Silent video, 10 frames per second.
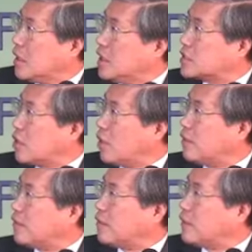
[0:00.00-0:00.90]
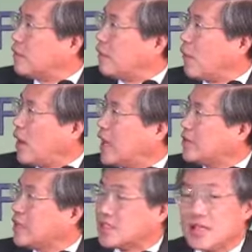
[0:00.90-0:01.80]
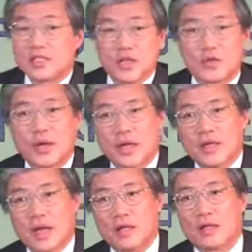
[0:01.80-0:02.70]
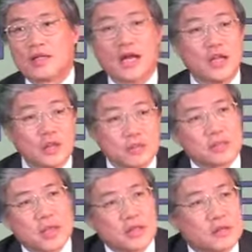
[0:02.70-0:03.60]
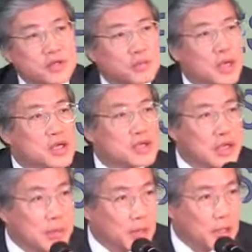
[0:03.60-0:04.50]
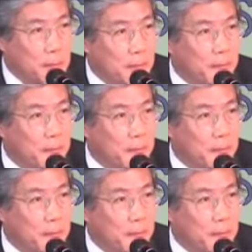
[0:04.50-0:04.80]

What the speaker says: It's over 460 trillion yen, 92% of Japan's GDP.